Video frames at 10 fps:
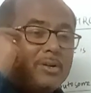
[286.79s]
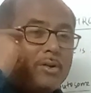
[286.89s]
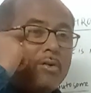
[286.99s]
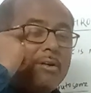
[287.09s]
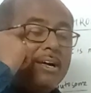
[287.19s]

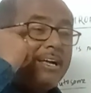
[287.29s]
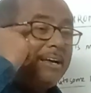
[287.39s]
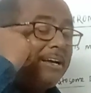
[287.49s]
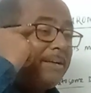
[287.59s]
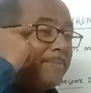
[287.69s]
draw
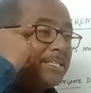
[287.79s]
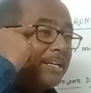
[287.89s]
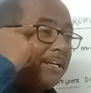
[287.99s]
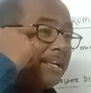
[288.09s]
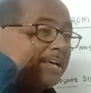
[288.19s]
an
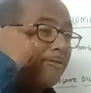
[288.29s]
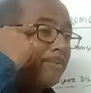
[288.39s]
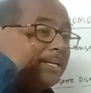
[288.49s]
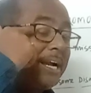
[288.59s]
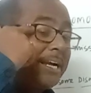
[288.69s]
imaginary line
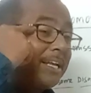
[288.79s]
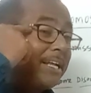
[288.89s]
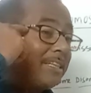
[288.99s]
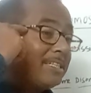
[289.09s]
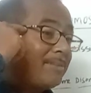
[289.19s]
from the lateral
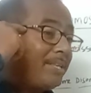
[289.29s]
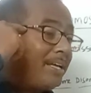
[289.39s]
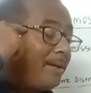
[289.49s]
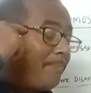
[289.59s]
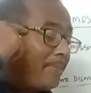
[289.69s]
canthus of
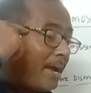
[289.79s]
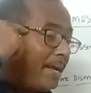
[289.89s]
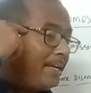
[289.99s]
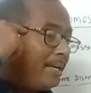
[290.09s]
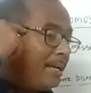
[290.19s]
the
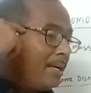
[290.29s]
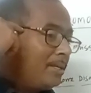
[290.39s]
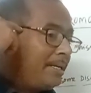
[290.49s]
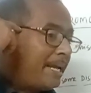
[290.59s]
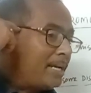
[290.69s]
eye,
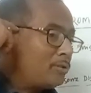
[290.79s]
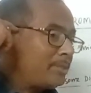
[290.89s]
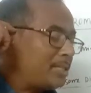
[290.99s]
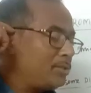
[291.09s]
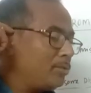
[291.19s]
it has to
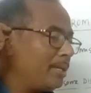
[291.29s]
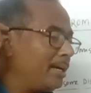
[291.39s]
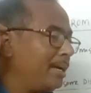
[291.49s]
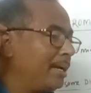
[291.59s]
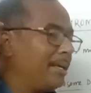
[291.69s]
touch to
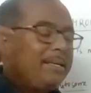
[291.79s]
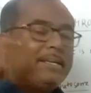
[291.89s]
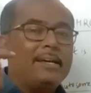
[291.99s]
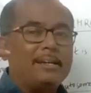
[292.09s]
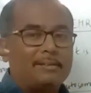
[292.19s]
the
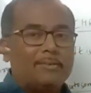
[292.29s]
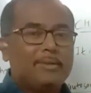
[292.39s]
ear.